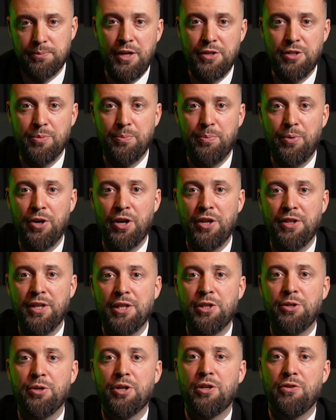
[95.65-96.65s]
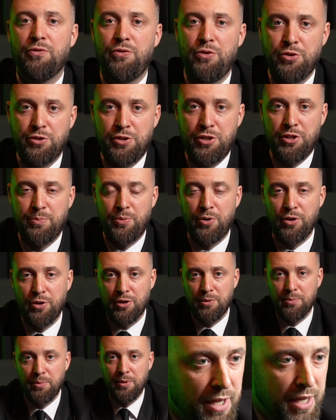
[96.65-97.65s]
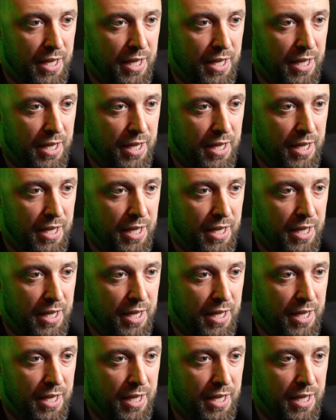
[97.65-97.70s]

It's important not to confuse this program,